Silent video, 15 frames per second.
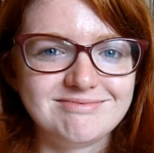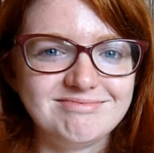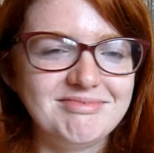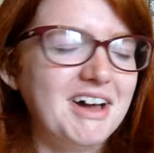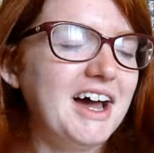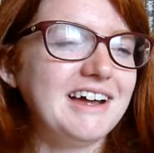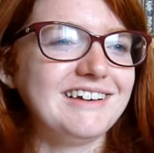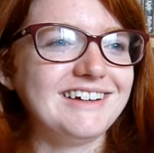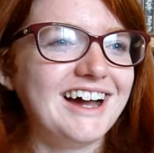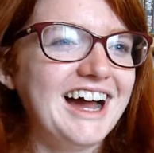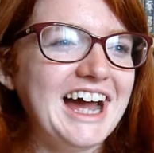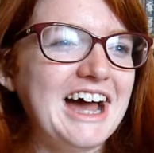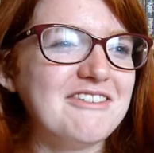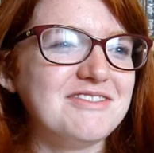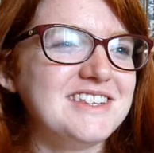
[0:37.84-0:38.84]
I, I
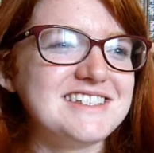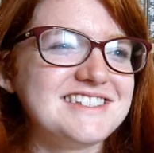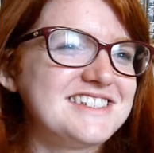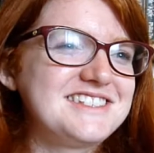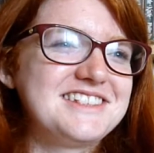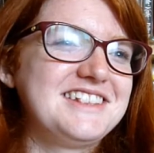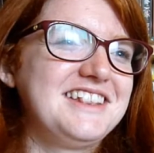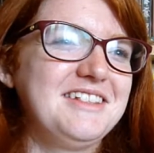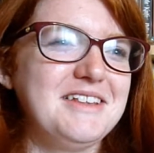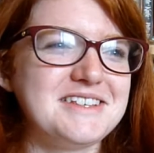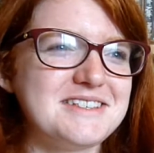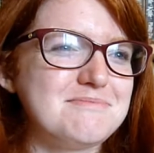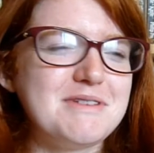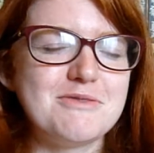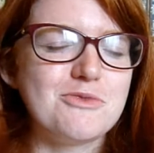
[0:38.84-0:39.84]
have, this is, this
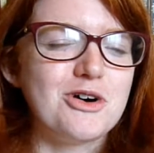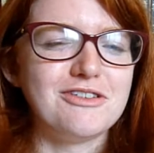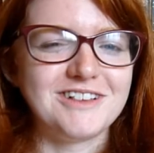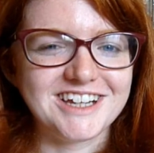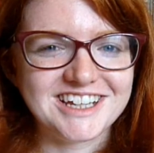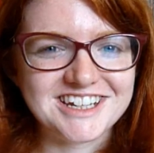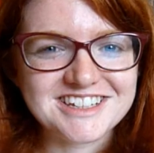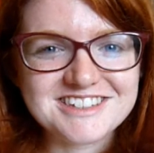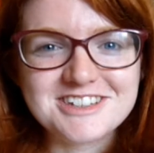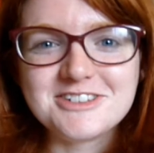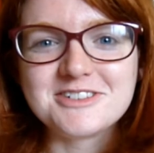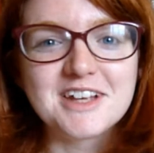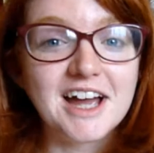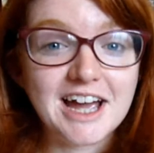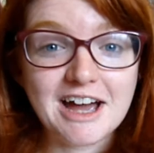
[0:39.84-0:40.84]
is me waffling an
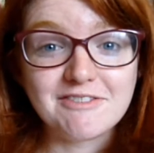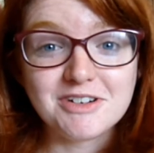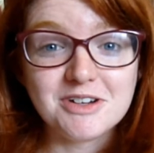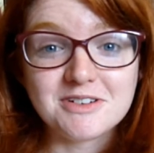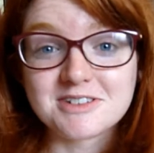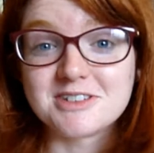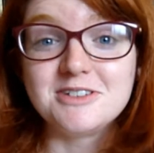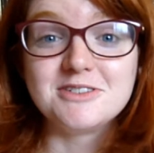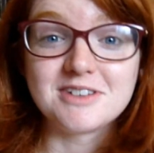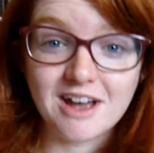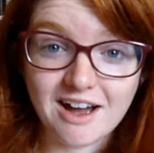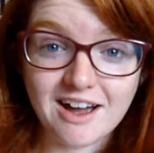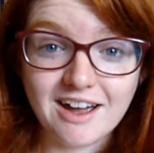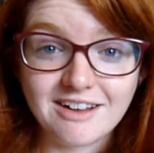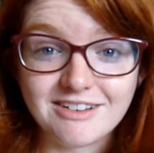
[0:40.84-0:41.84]
excuse. I have no excuse.
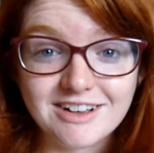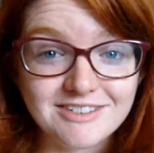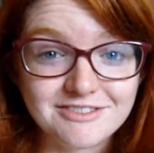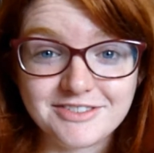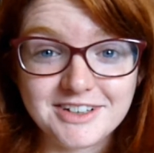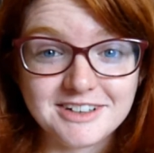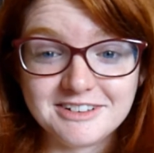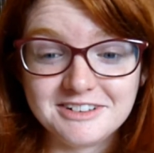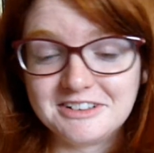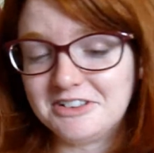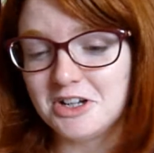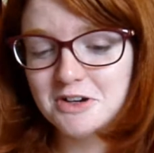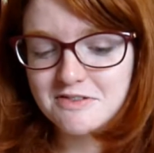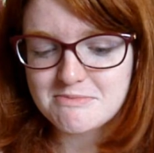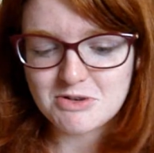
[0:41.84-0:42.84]
I feel
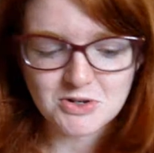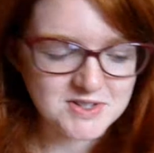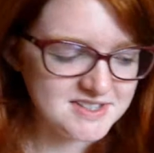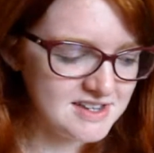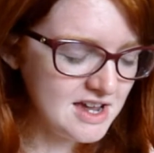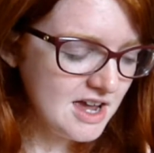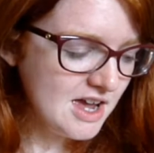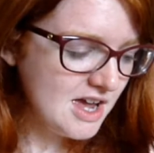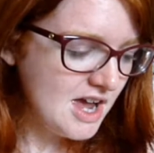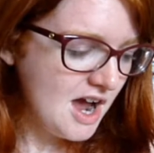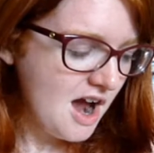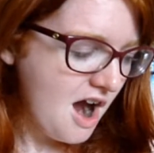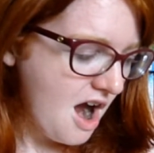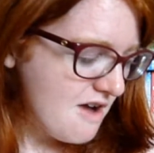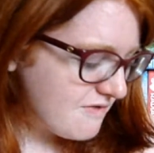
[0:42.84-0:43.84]
no remorse.
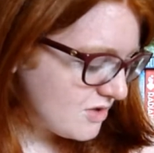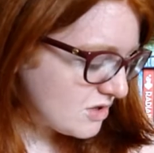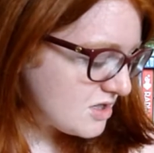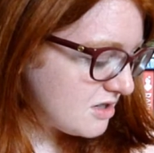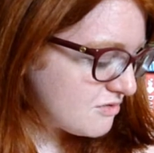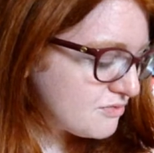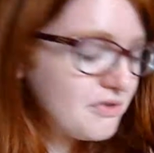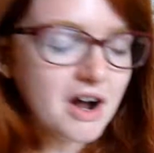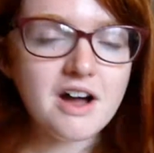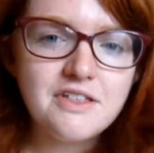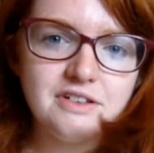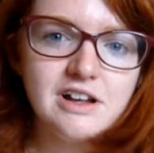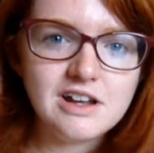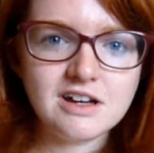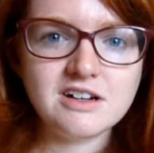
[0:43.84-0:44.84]
I've got a
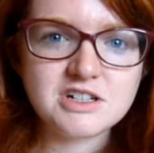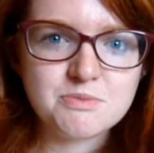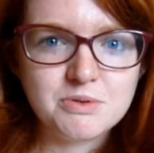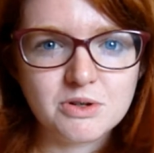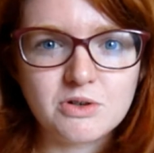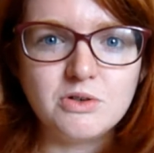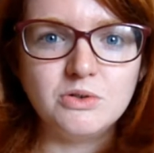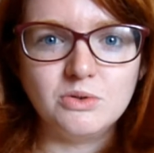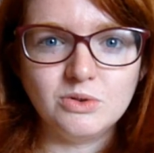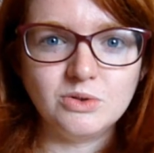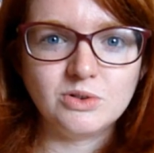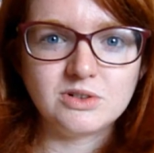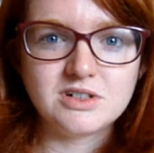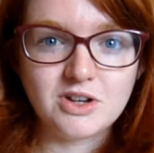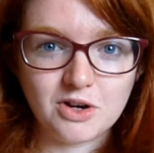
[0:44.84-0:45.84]
rather large book
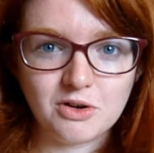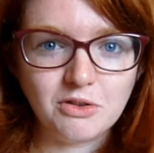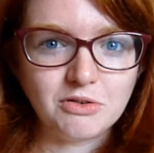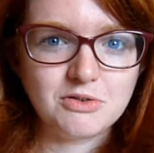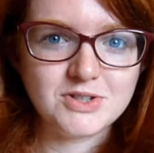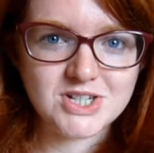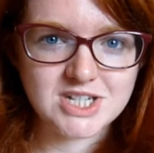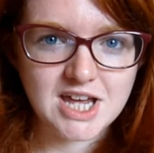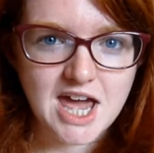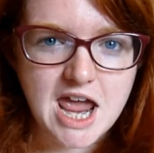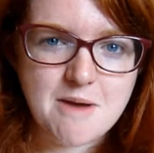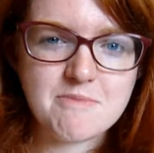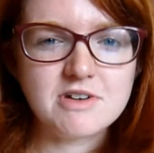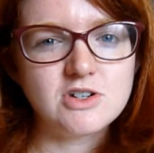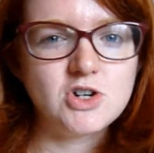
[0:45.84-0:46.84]
haul to go through today.
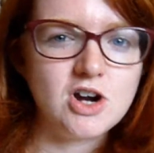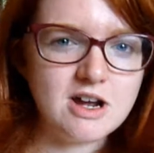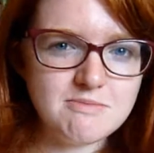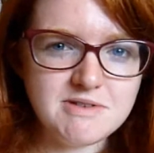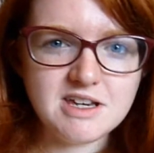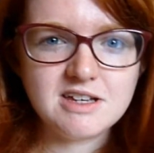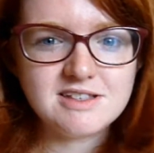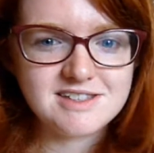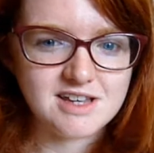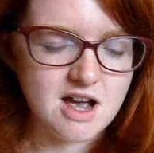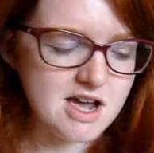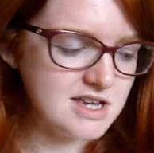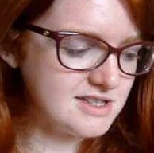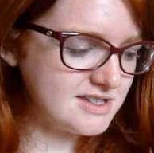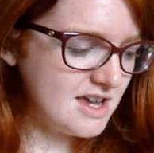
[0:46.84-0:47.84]
I'm going to try and be
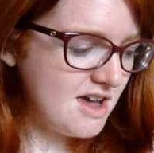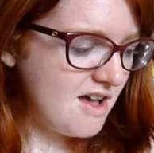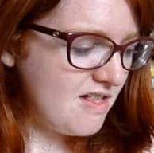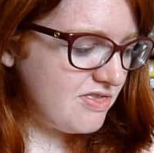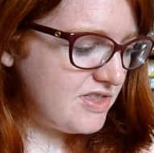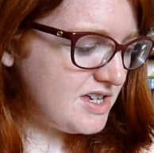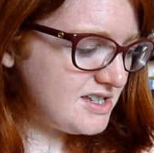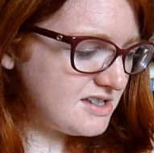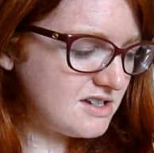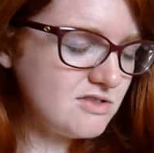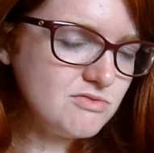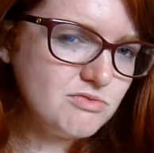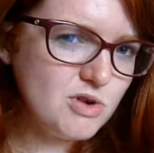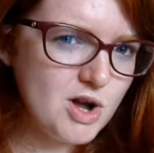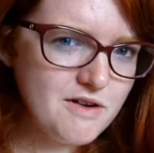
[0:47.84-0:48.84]
concise. This
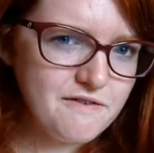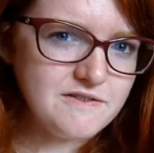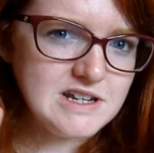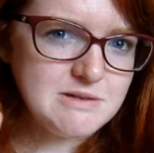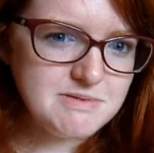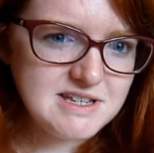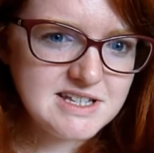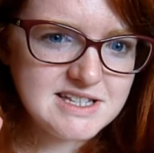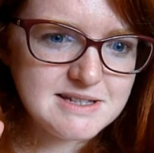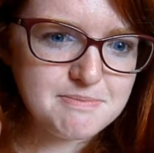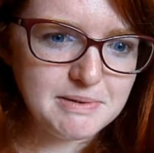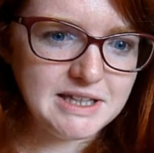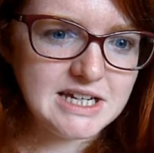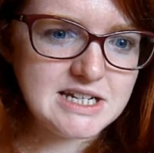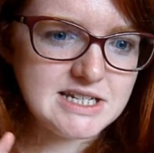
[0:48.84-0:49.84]
can roughly be
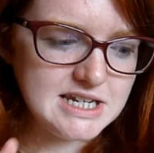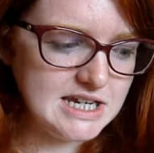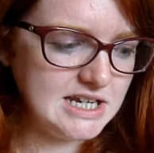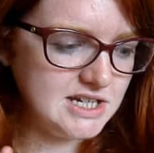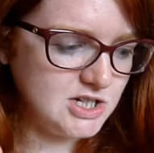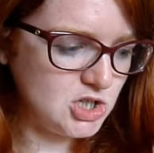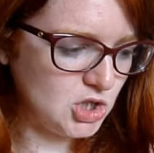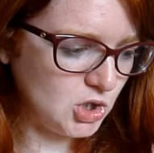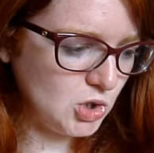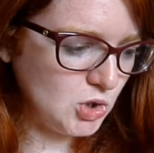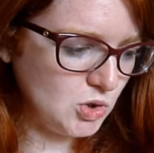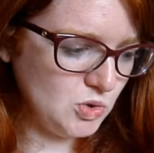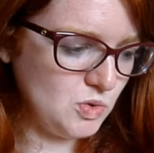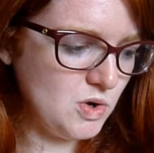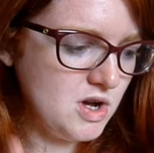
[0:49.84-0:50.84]
split
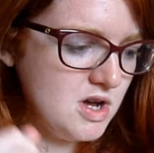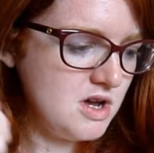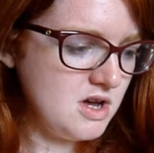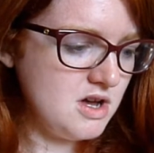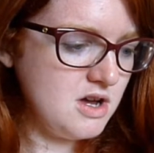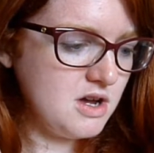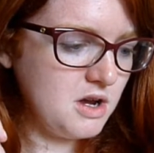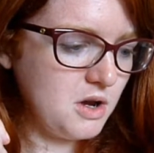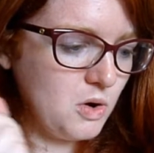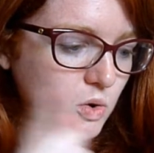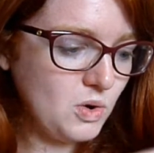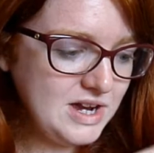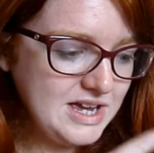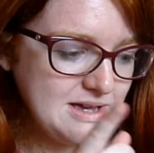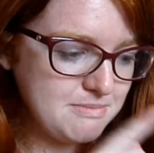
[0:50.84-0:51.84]
into
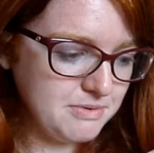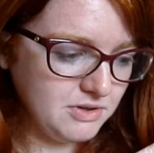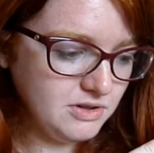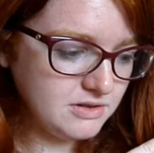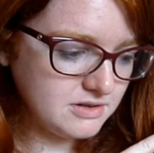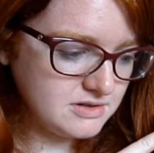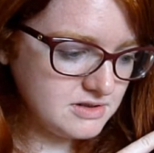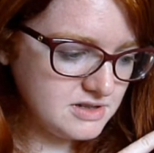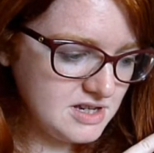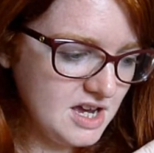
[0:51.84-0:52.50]
queer books,